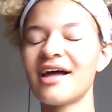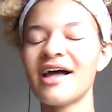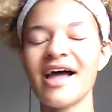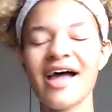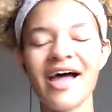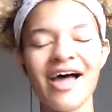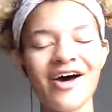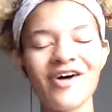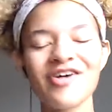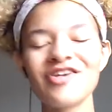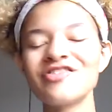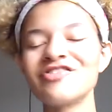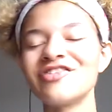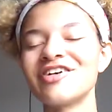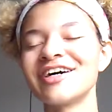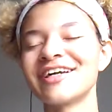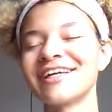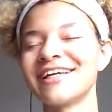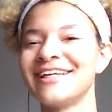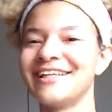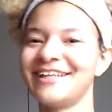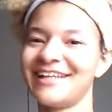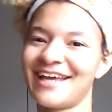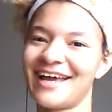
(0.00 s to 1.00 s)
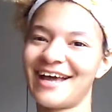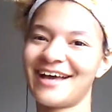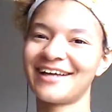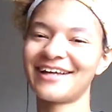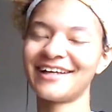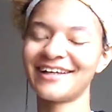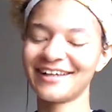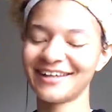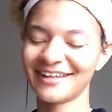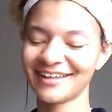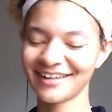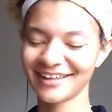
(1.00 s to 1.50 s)
hell fucking yeah.
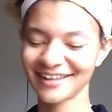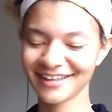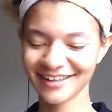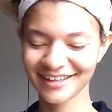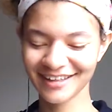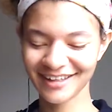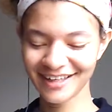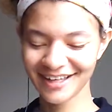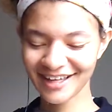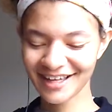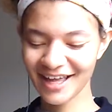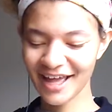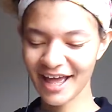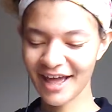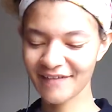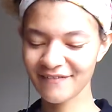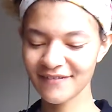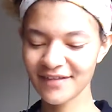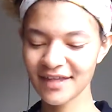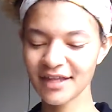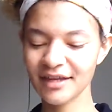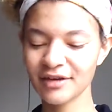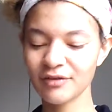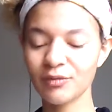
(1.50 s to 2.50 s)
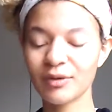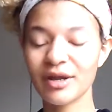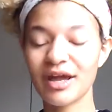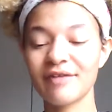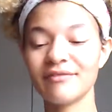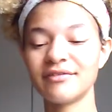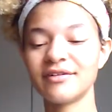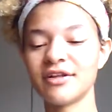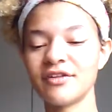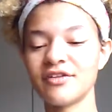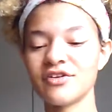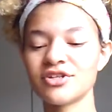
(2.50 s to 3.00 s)
And then we
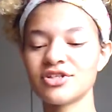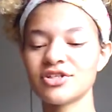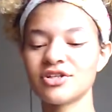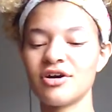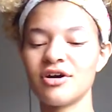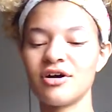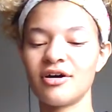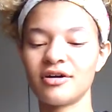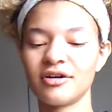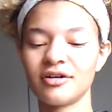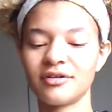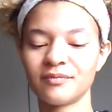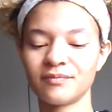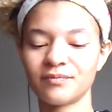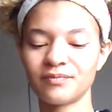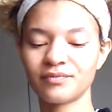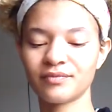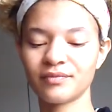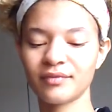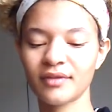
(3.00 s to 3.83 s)
have another song,